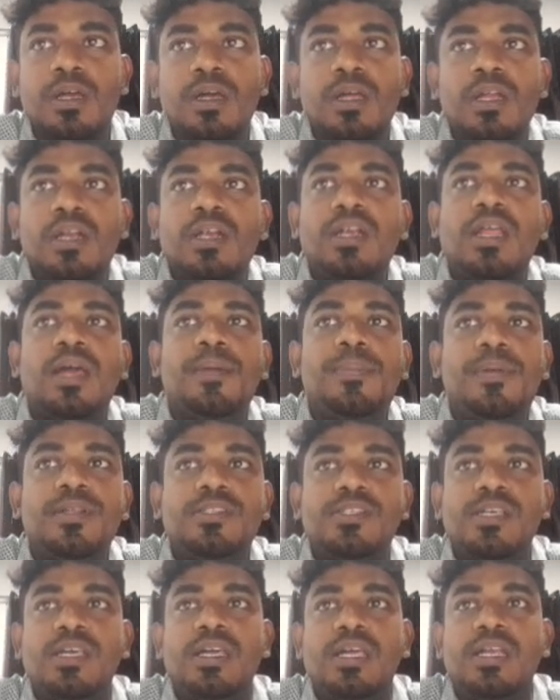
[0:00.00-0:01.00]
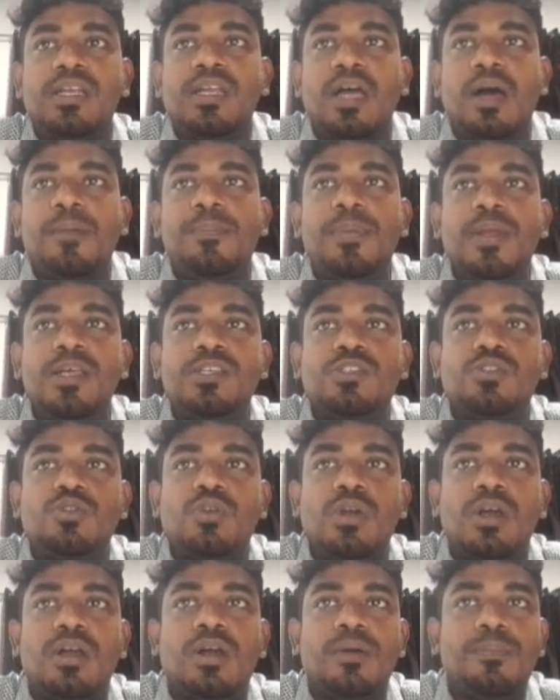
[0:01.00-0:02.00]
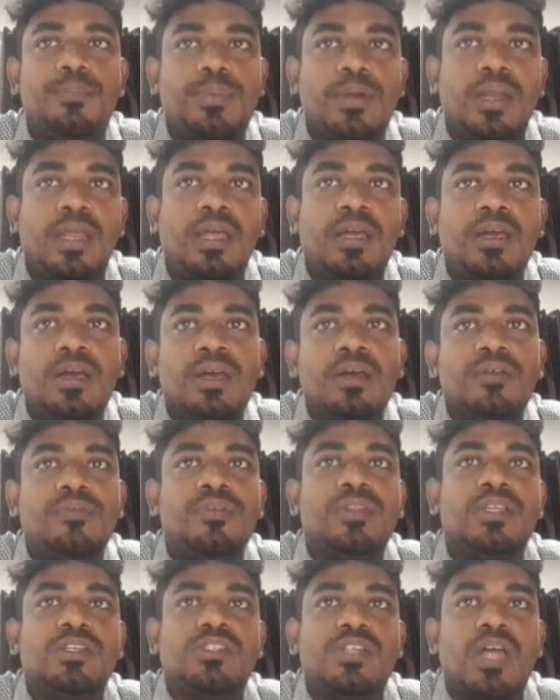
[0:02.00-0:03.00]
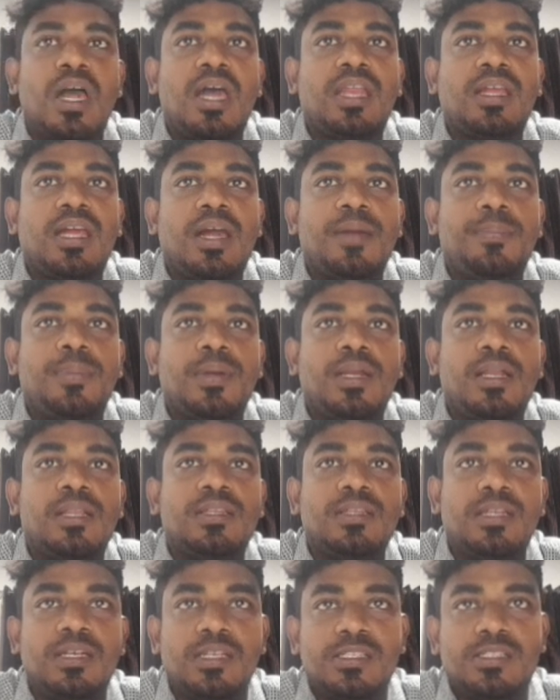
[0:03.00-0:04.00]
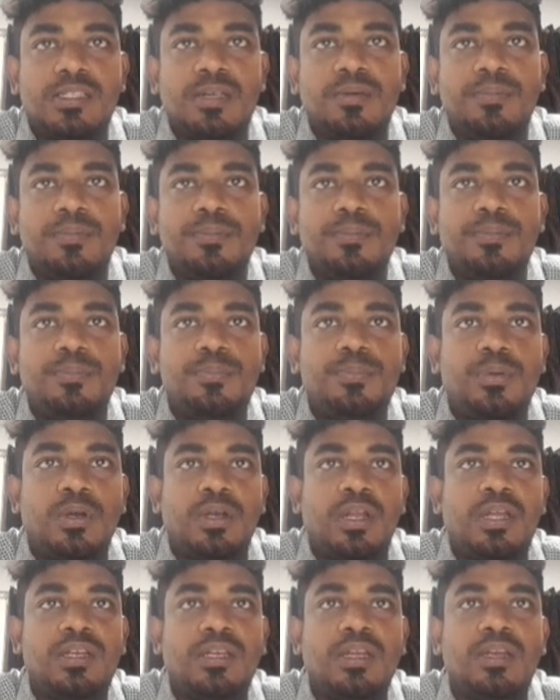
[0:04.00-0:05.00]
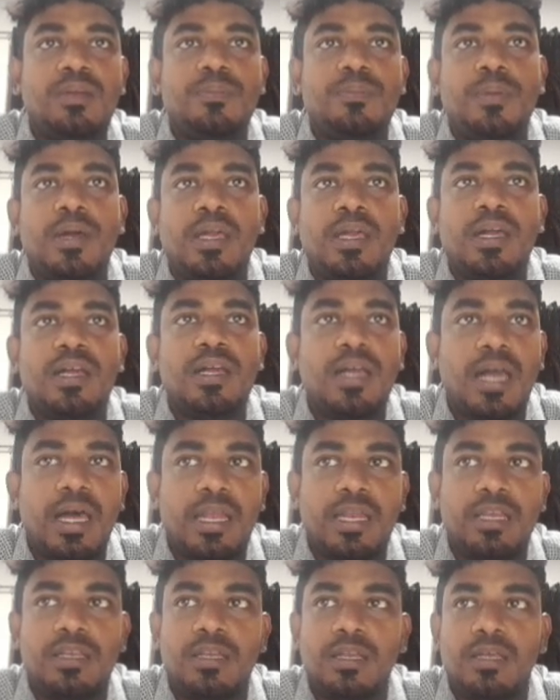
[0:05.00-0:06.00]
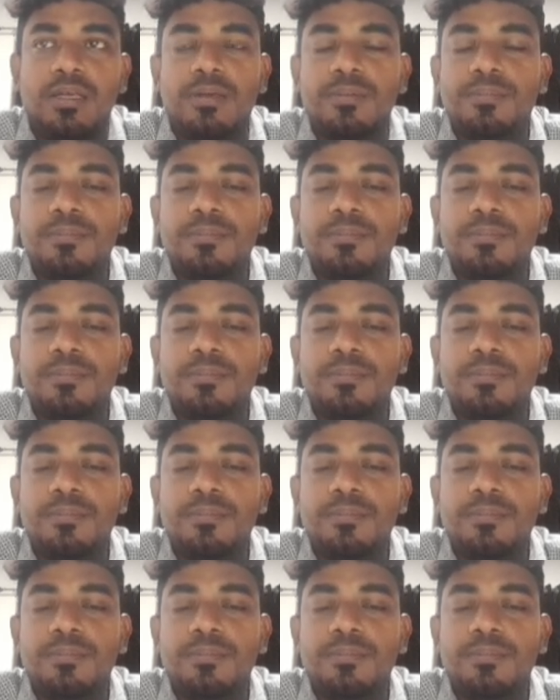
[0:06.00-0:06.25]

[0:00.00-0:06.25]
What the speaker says: Table C, it applies to a company with a share capital that is protected by a guarantee.